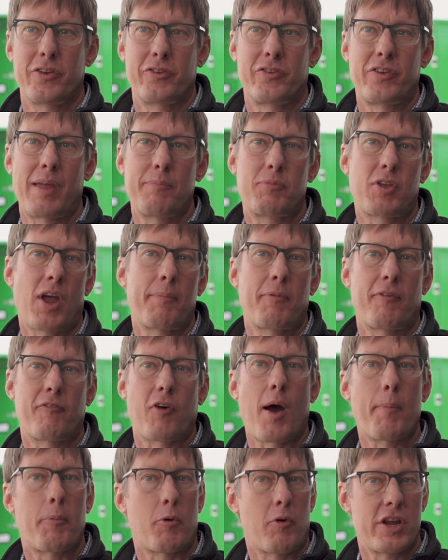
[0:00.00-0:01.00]
the same type of
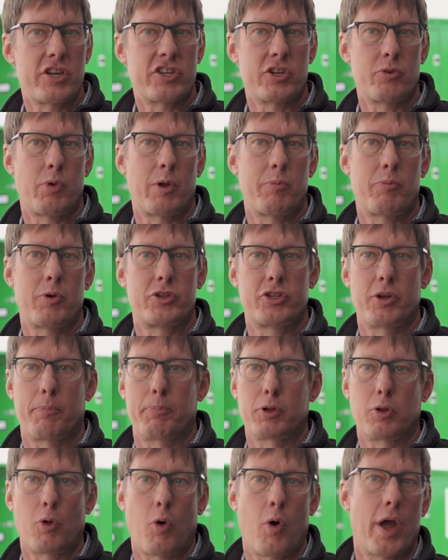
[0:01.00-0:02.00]
operation we would
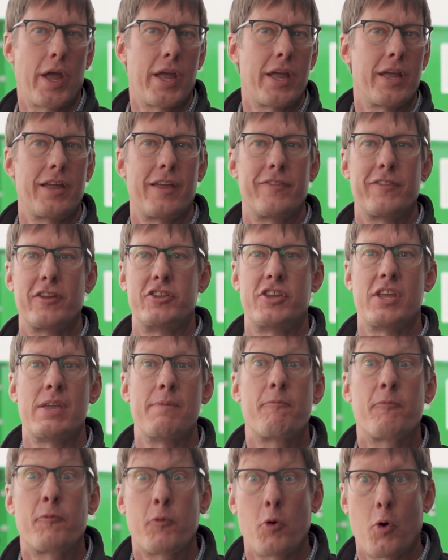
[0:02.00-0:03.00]
deploy in the
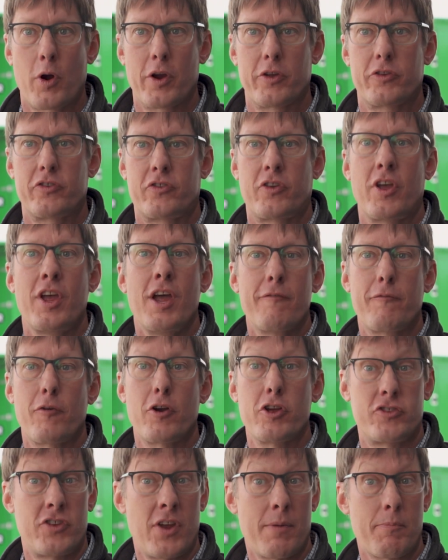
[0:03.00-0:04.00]
deep forest
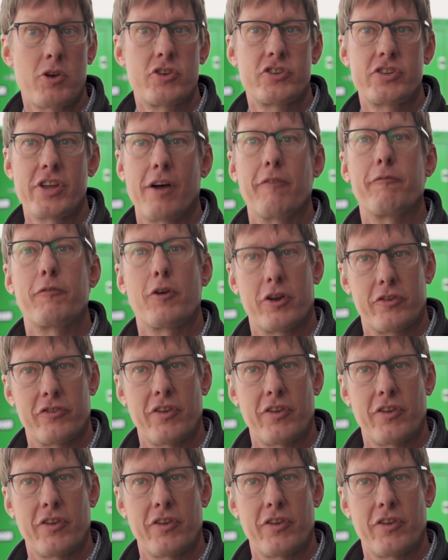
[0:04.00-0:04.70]
for a timber sale, for